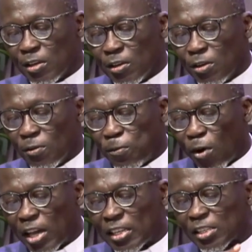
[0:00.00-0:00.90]
For
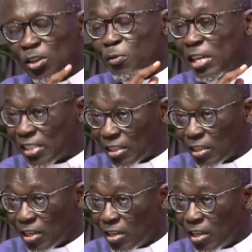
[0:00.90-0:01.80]
it is written,
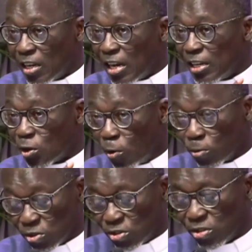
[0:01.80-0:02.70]
and he
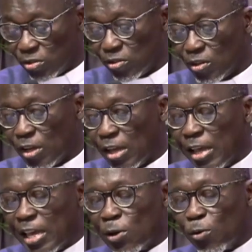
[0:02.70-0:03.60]
quotes,
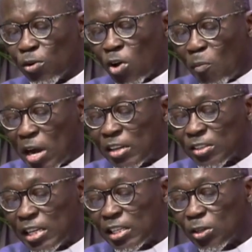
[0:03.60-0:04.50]
he will command his
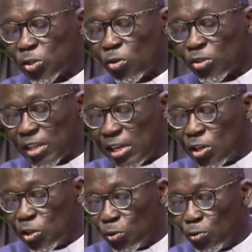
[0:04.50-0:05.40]
angels concerning
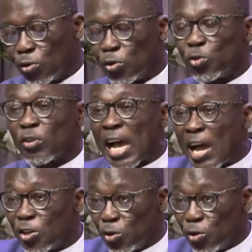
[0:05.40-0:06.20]
you to guard you.